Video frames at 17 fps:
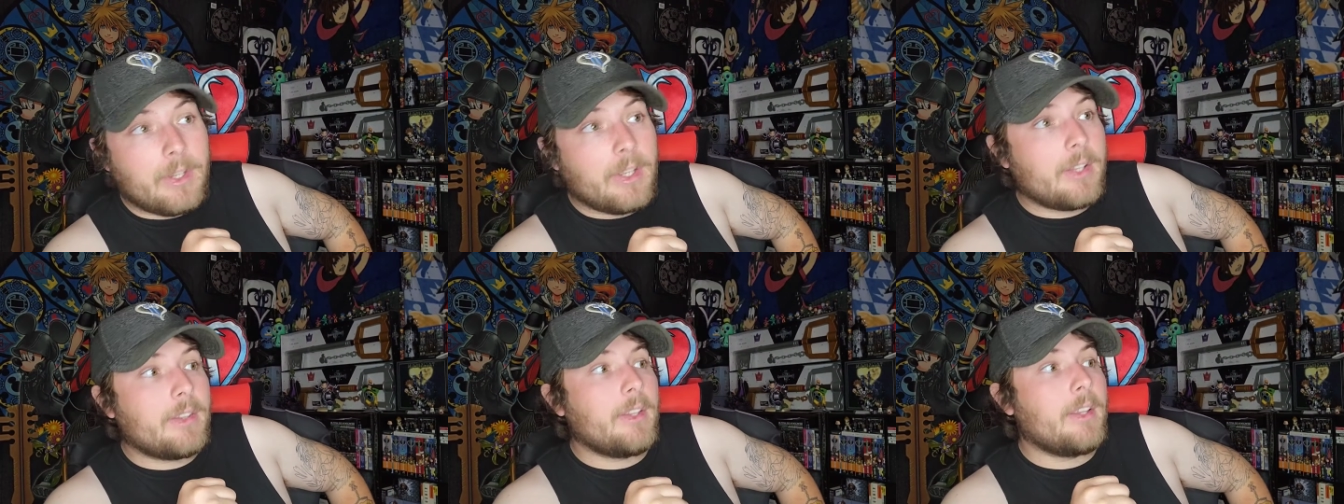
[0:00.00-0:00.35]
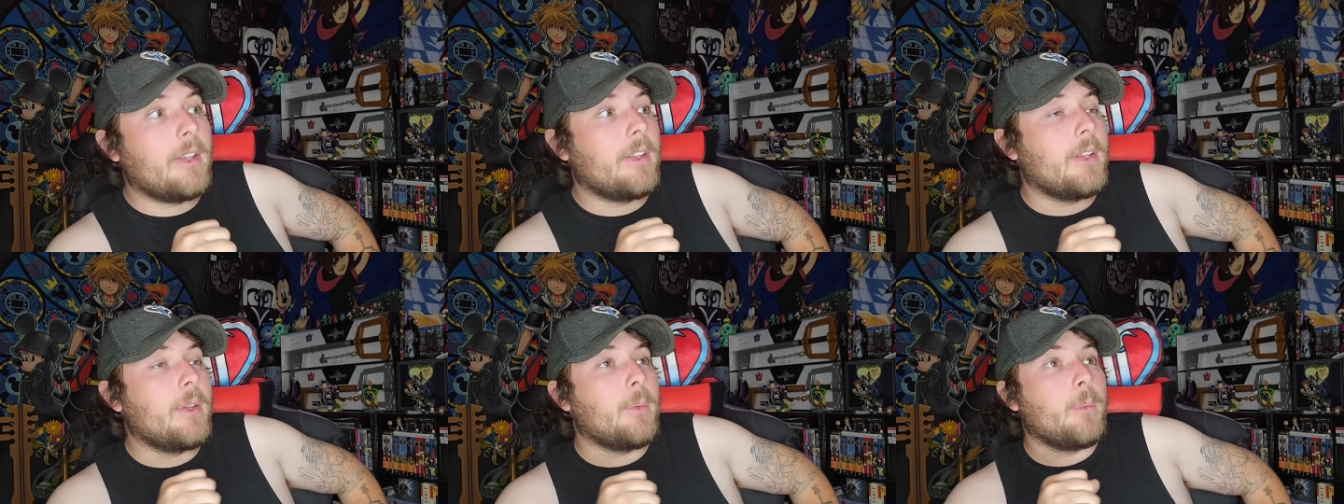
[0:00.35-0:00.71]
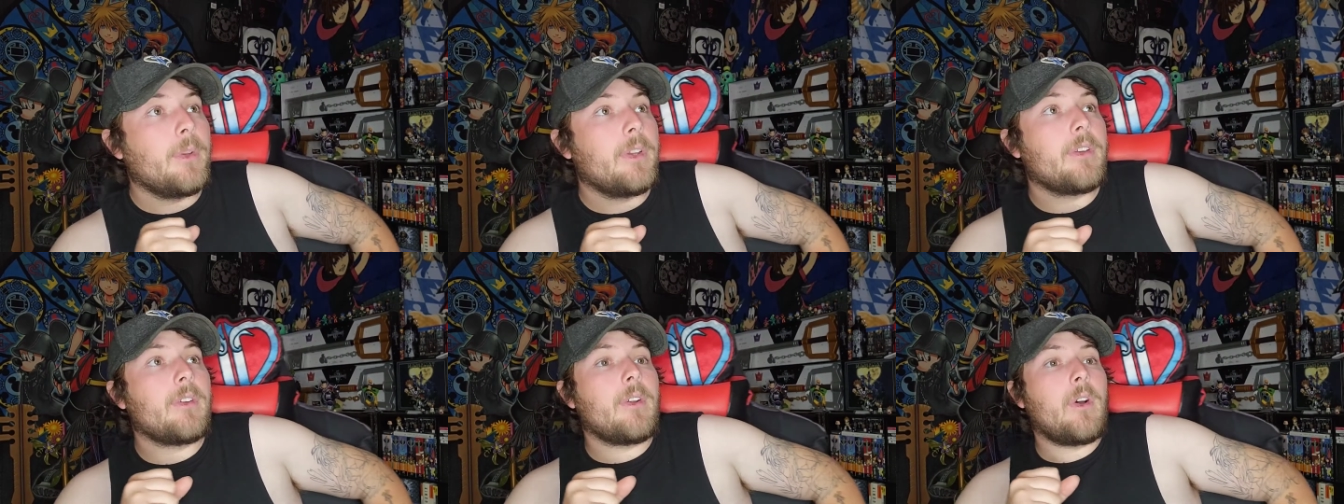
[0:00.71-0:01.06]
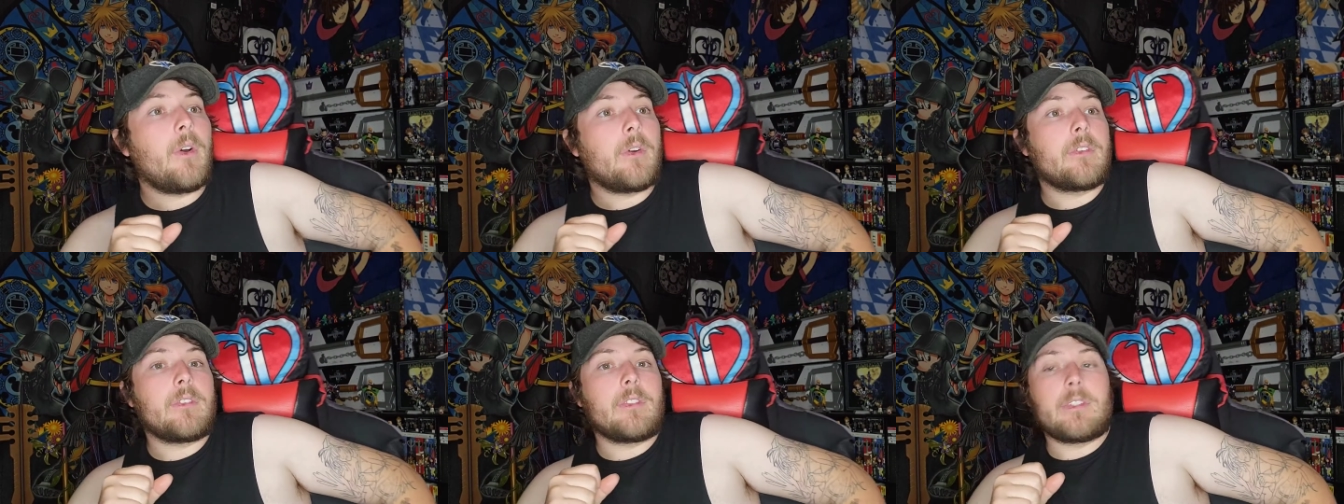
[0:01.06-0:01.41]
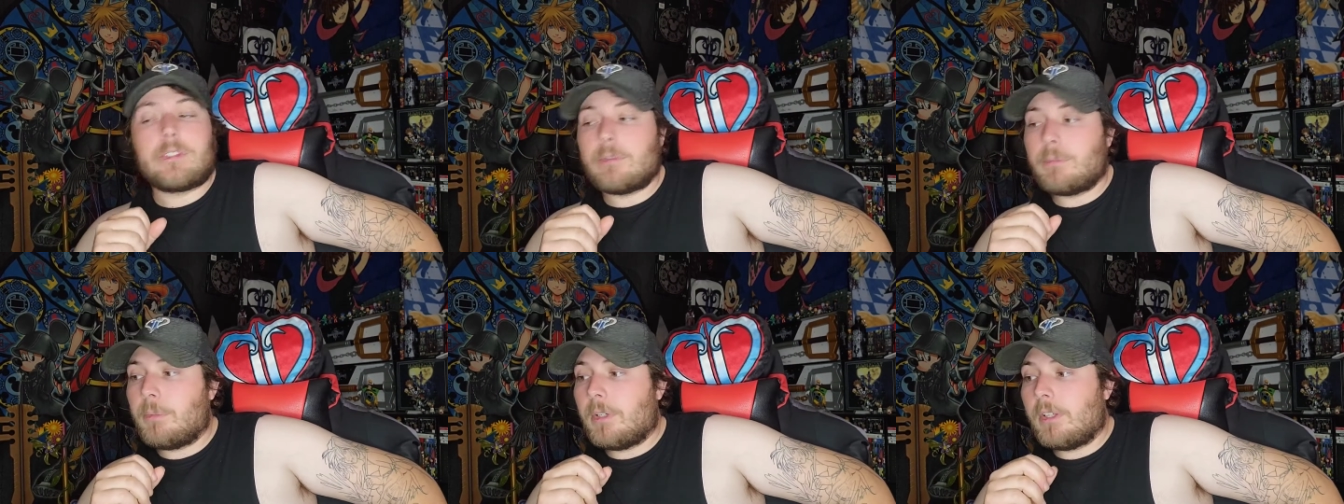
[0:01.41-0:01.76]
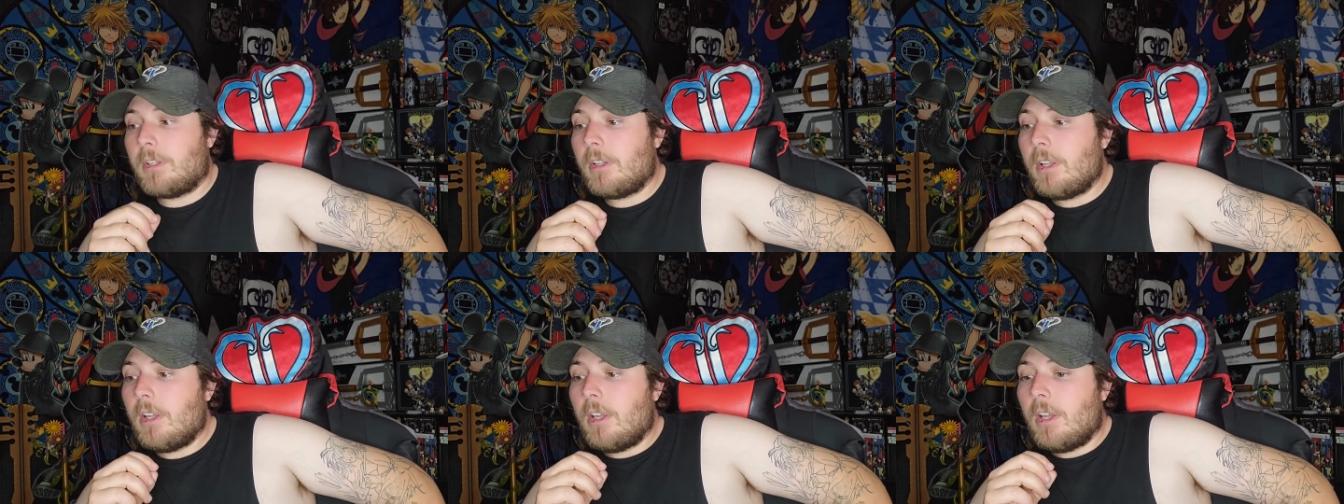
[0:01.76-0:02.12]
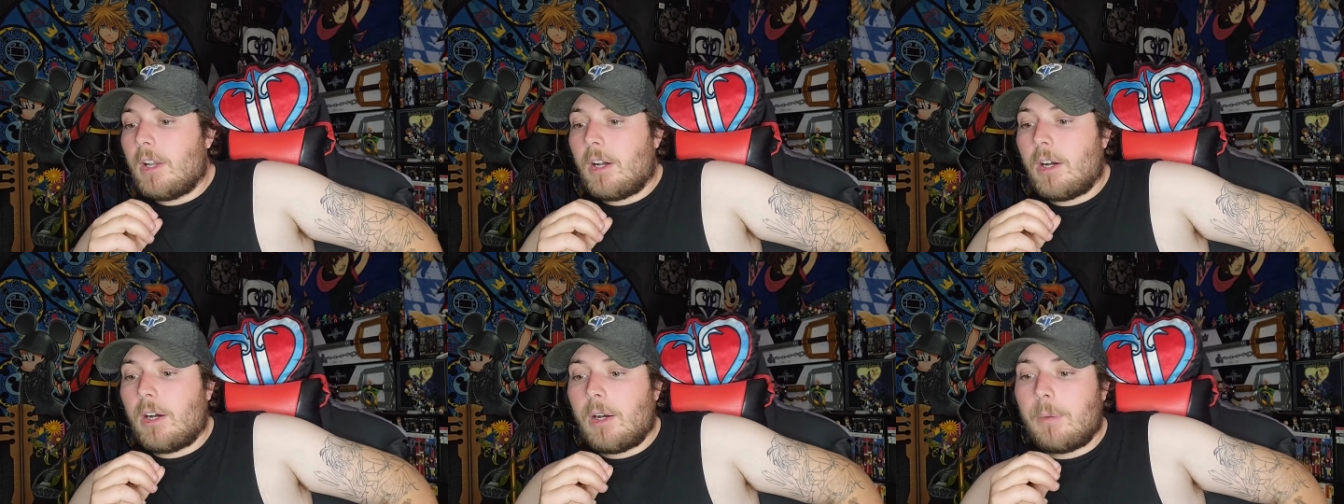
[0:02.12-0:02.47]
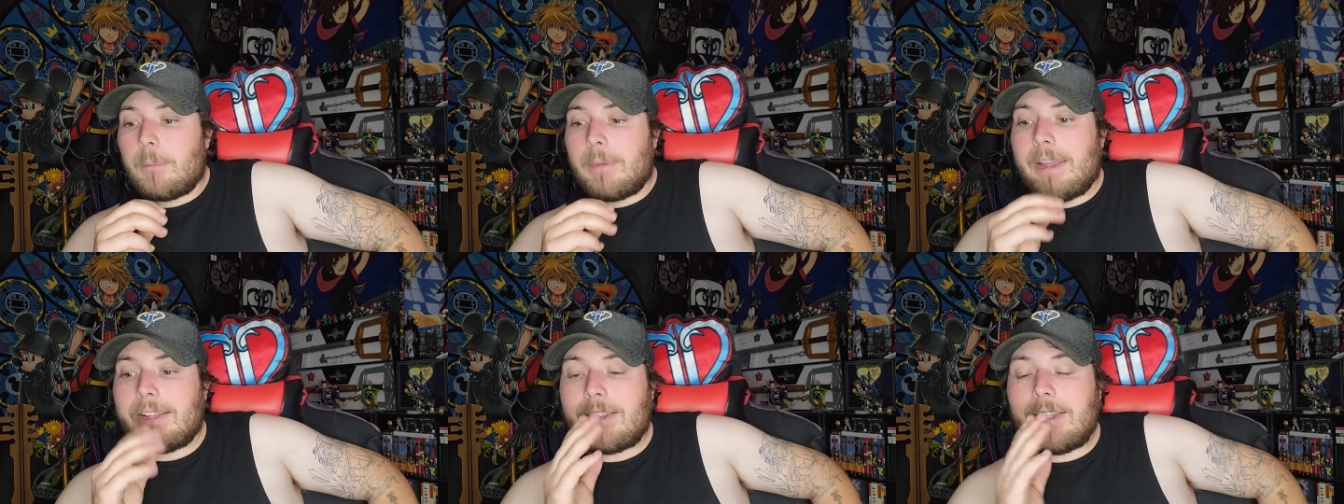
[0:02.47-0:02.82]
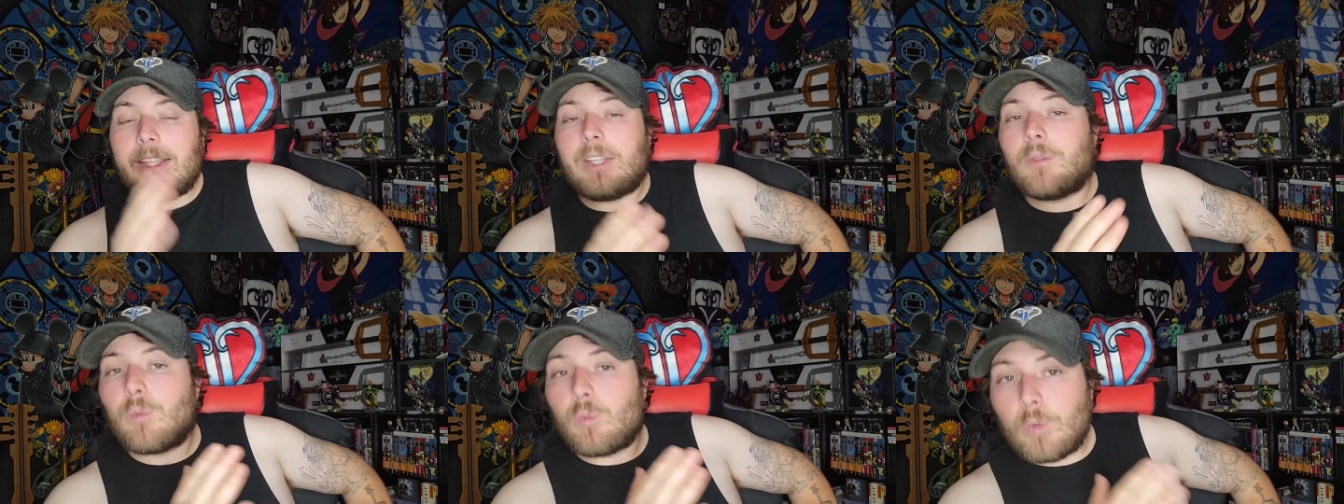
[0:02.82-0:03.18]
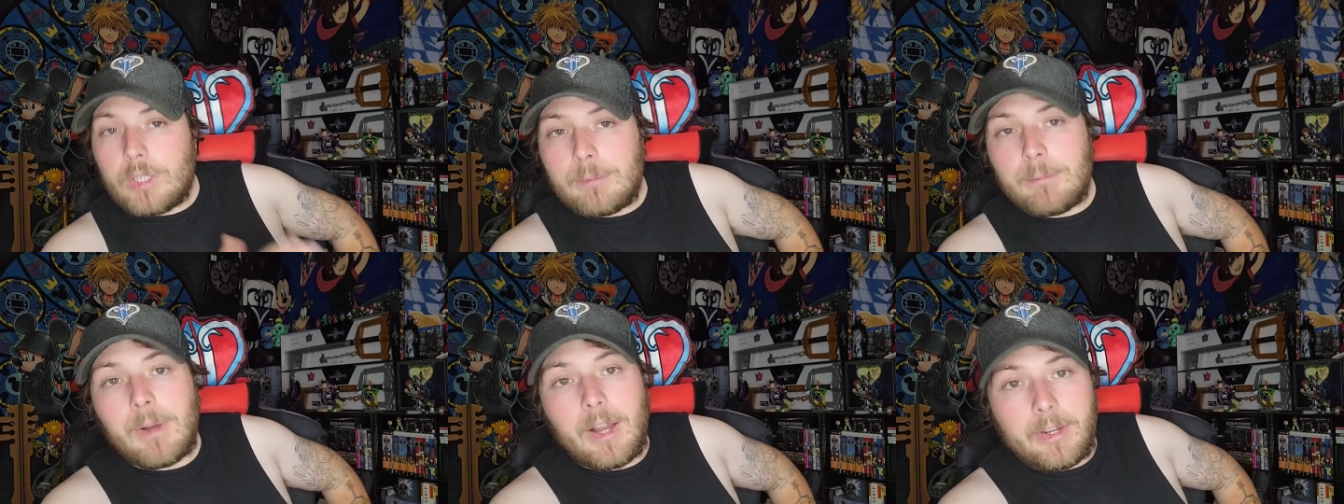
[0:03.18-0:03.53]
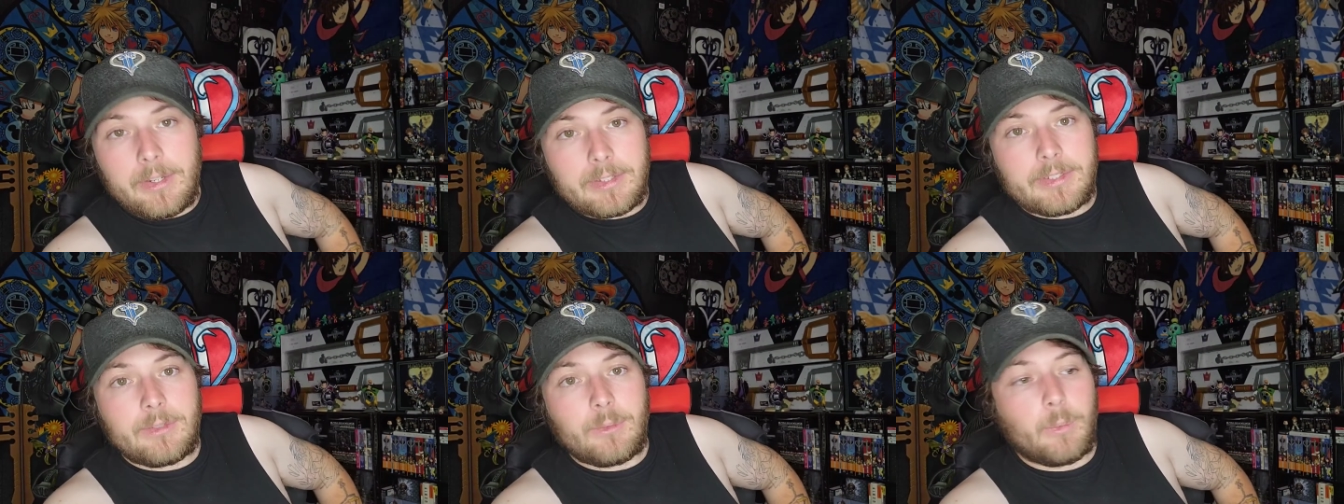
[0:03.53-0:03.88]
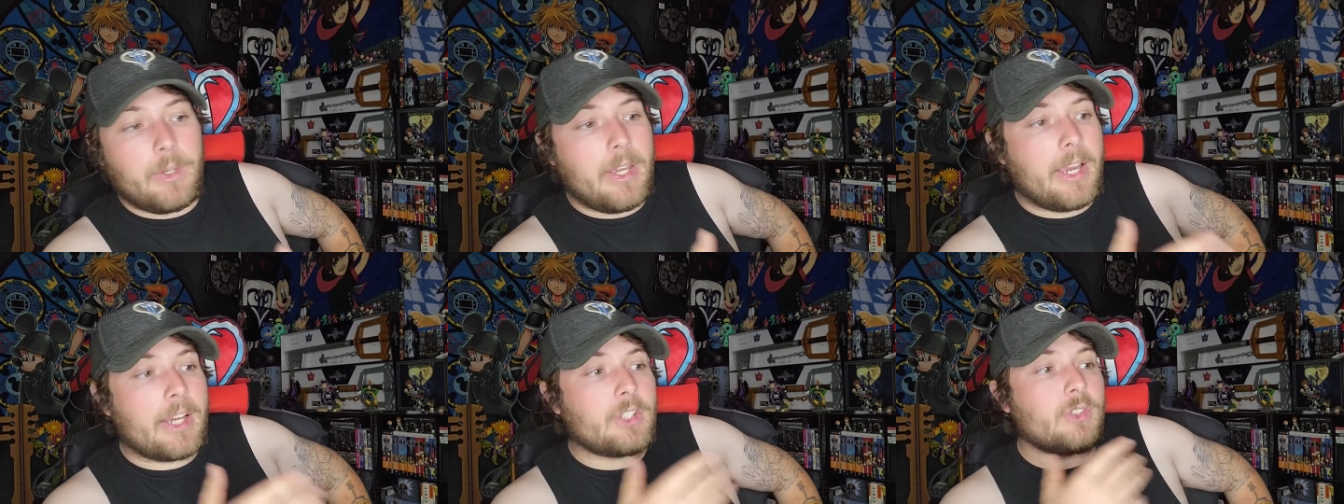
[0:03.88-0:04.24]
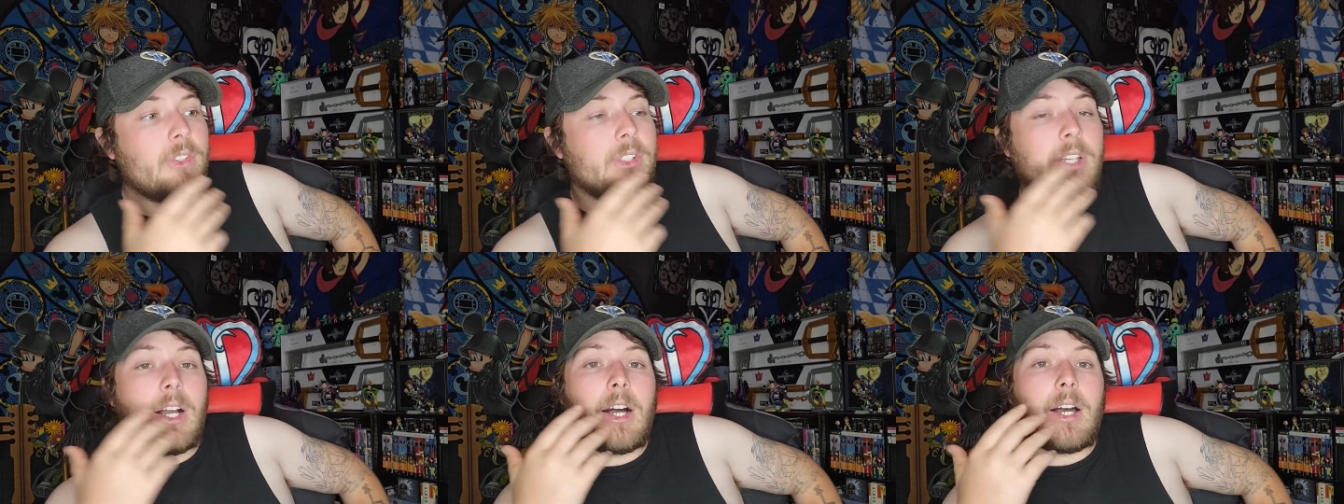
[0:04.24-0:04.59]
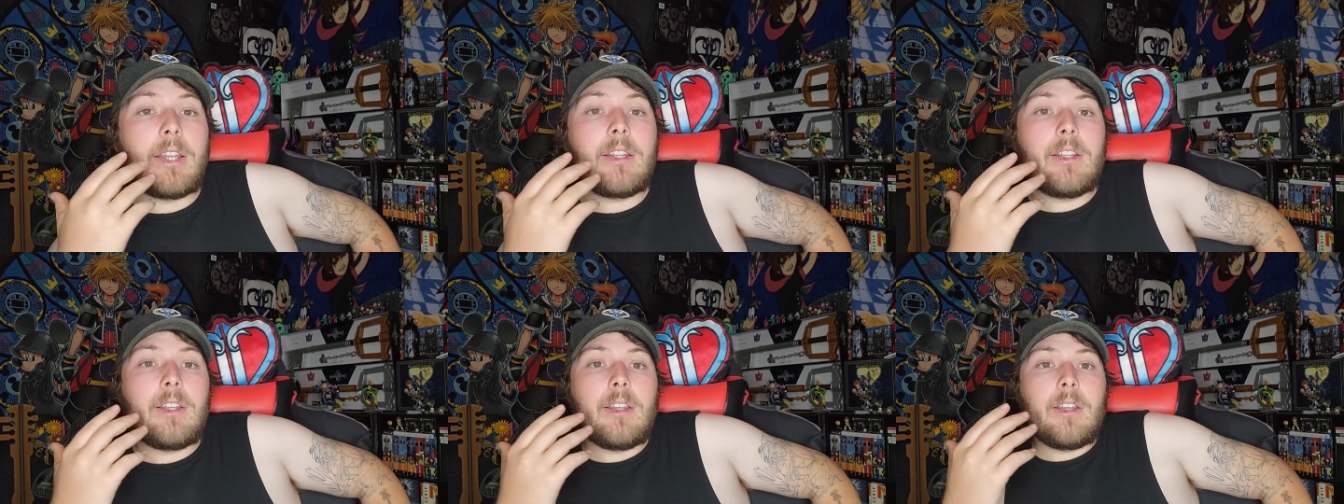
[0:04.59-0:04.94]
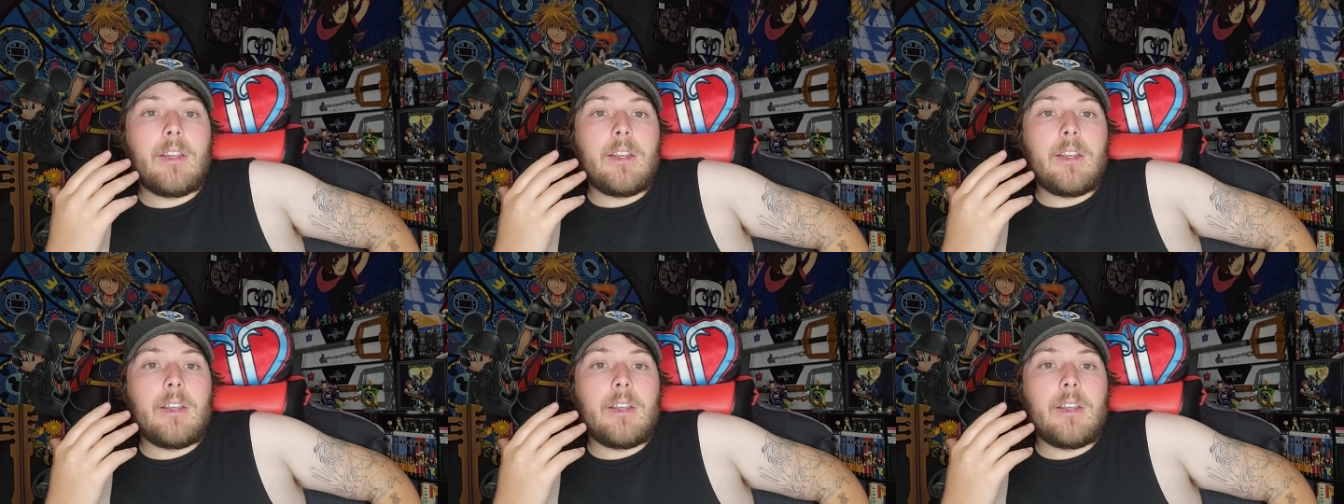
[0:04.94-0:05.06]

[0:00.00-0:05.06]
We got that that weird heartless, but um, at the end of Remind, we actually got